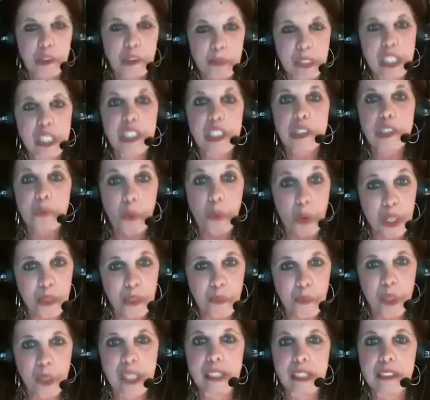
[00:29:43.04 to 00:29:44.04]
his point
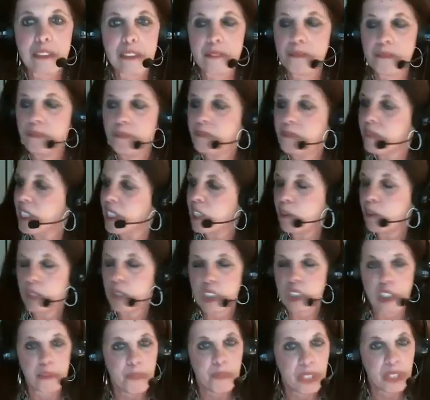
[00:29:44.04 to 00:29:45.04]
was she was
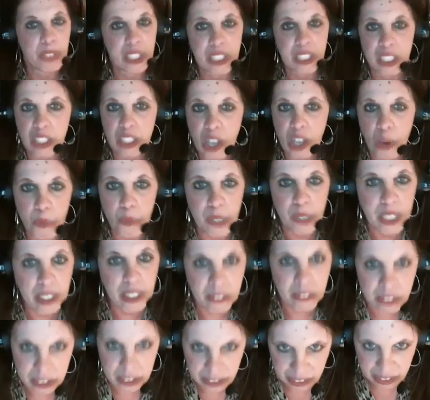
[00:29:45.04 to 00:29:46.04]
completely
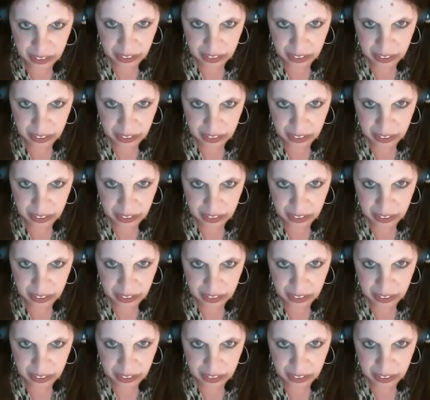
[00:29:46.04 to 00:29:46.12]
coherent.